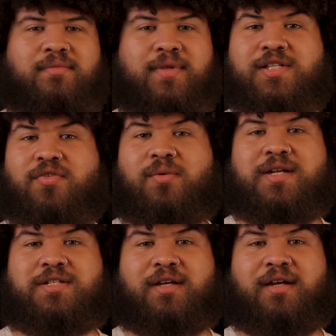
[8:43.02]
Thanks for
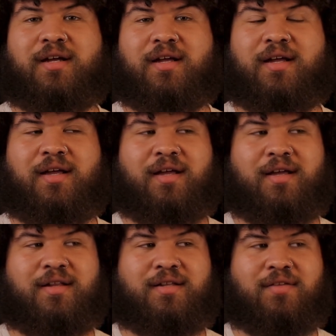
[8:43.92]
watching,
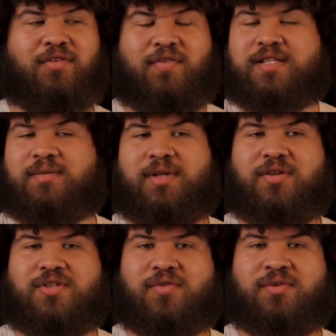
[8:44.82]
and if you found something
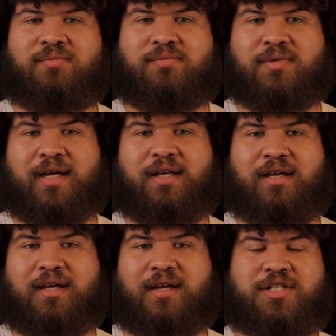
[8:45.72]
useful,
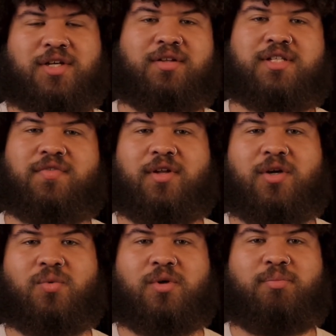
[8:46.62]
liking and sharing this
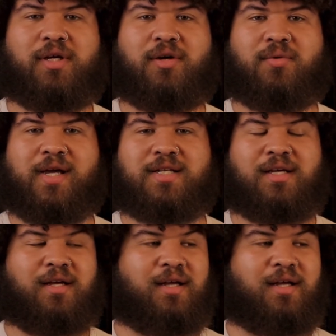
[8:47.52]
video would be great.